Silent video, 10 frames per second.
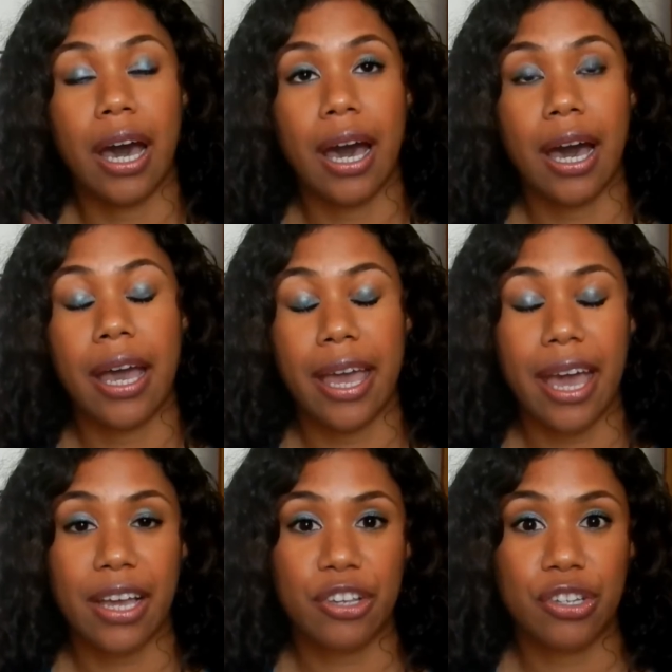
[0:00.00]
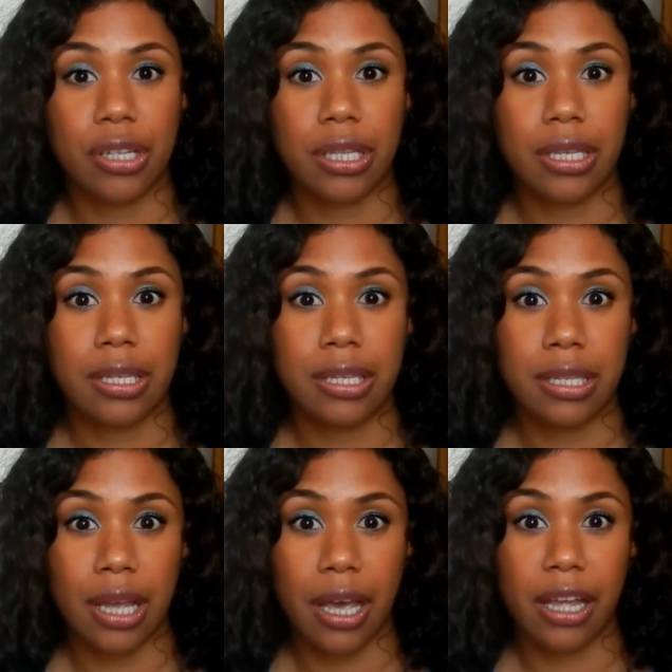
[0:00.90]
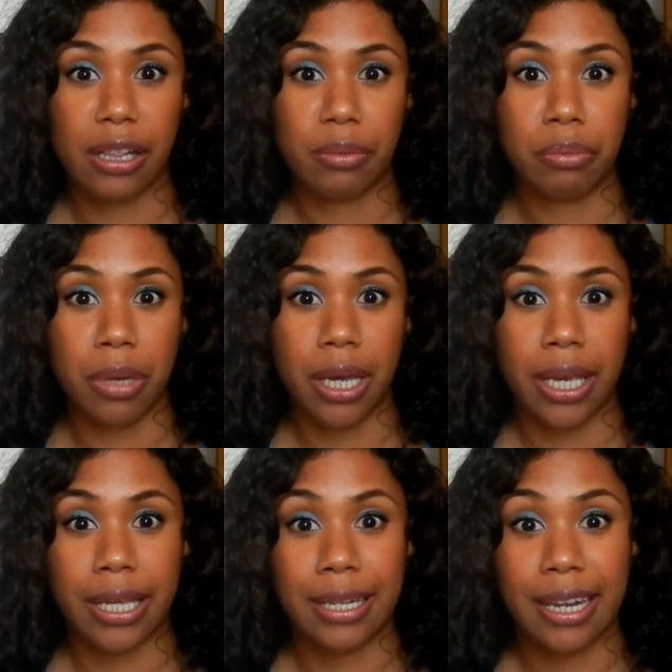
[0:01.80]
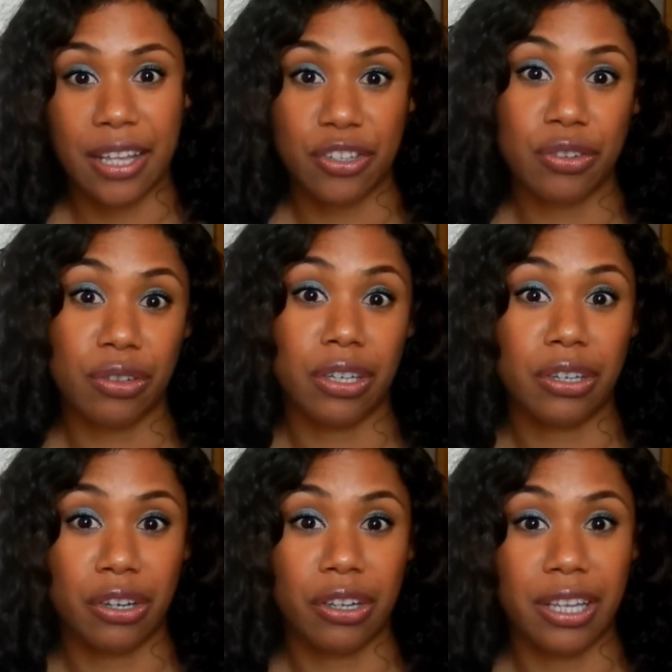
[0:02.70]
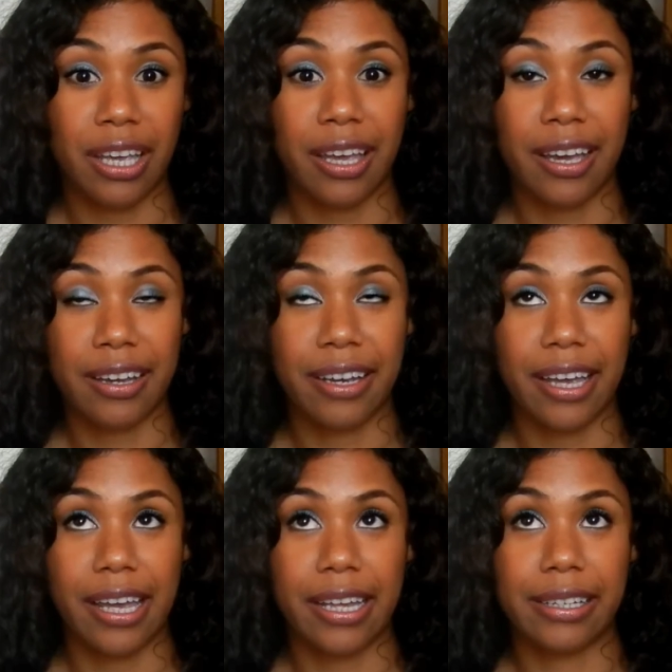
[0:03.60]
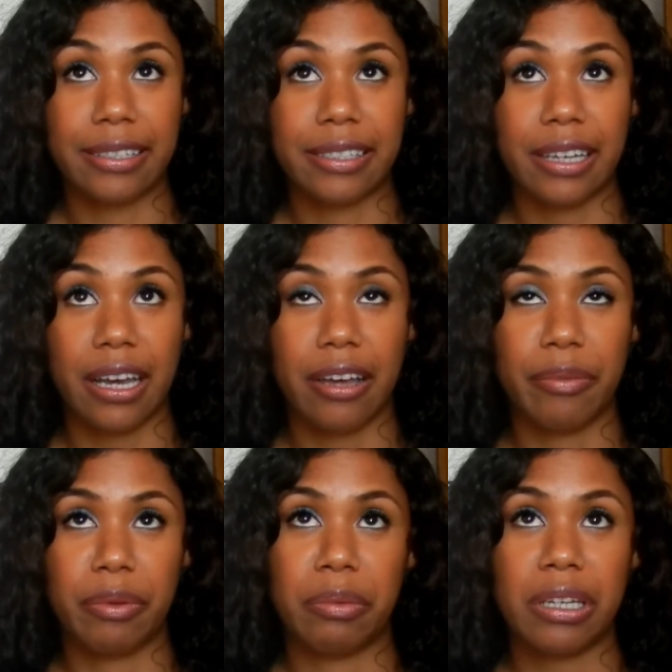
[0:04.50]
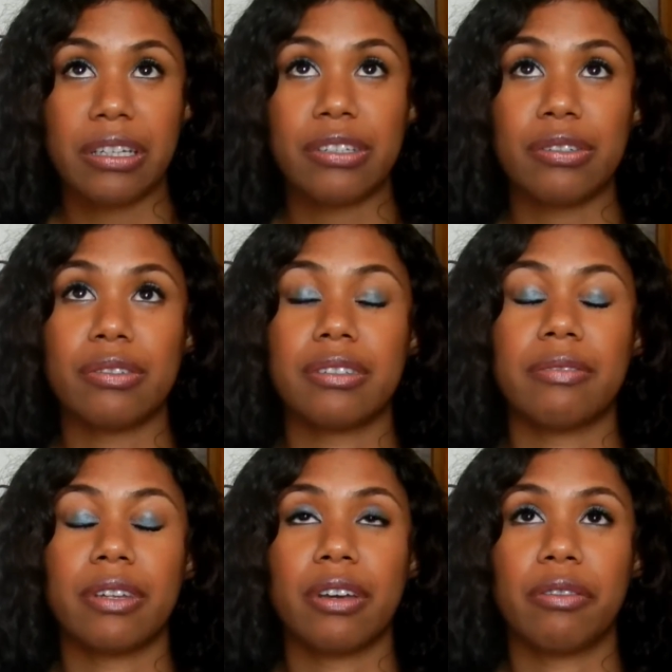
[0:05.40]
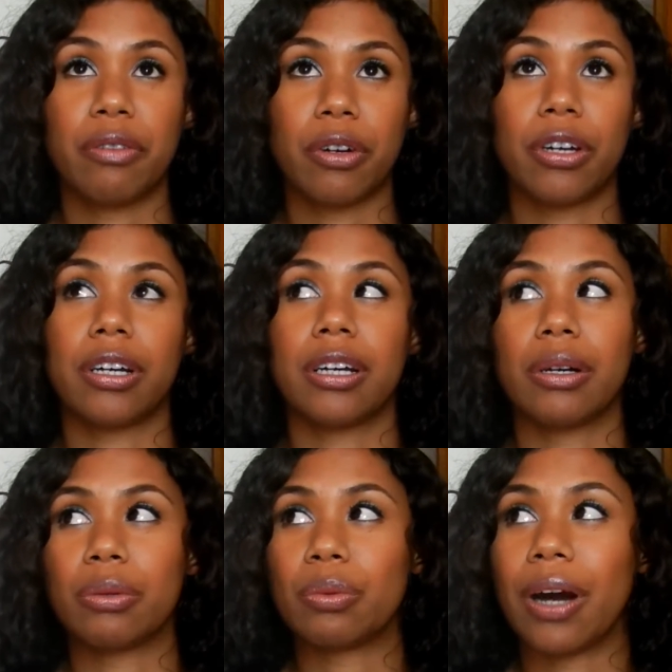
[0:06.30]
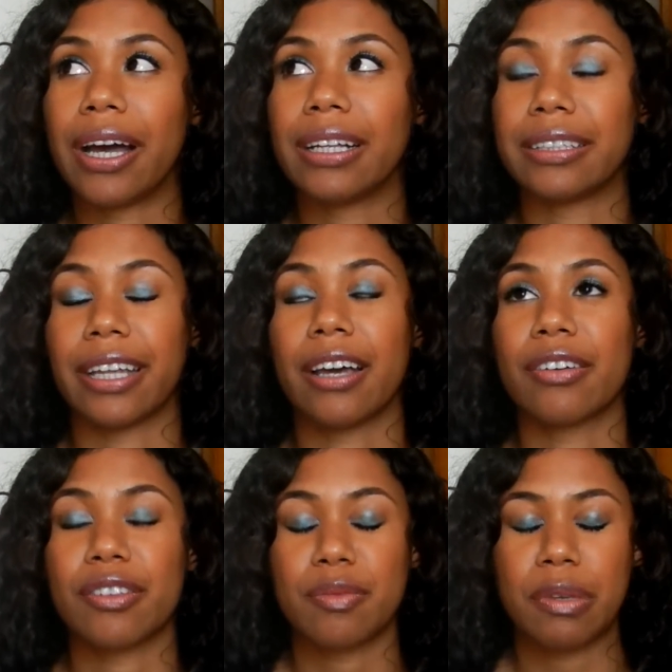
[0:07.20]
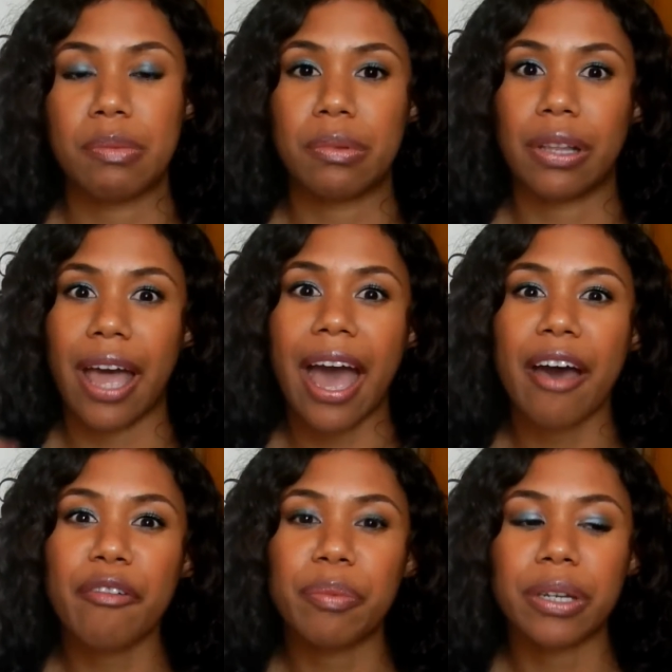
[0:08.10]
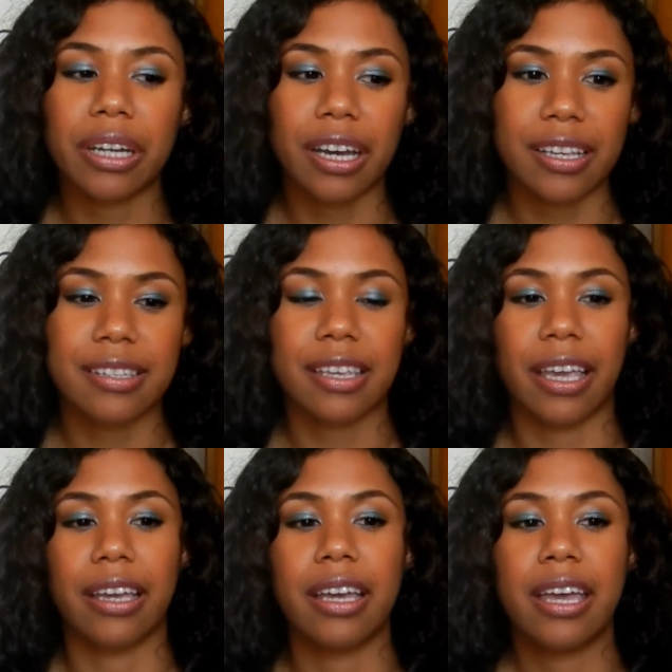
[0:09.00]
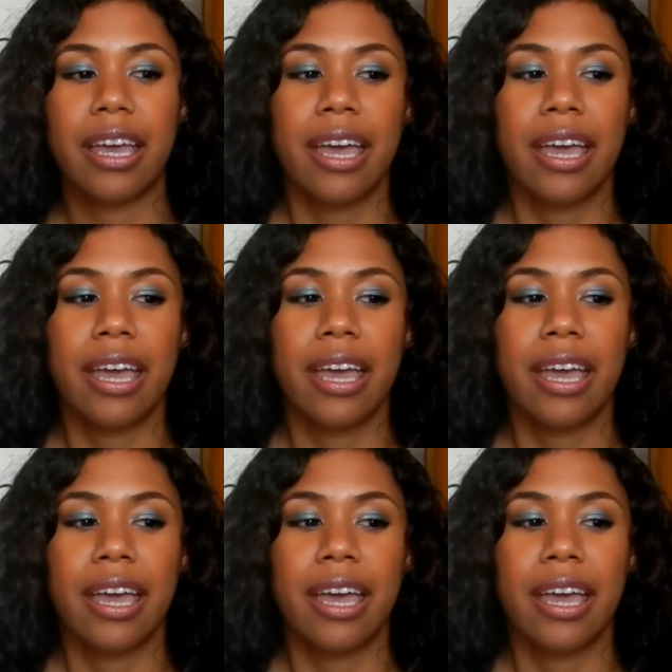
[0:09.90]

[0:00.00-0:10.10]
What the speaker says: I actually style my naturally curly hair. And I've been meaning to do this video for a while now because people have been asking.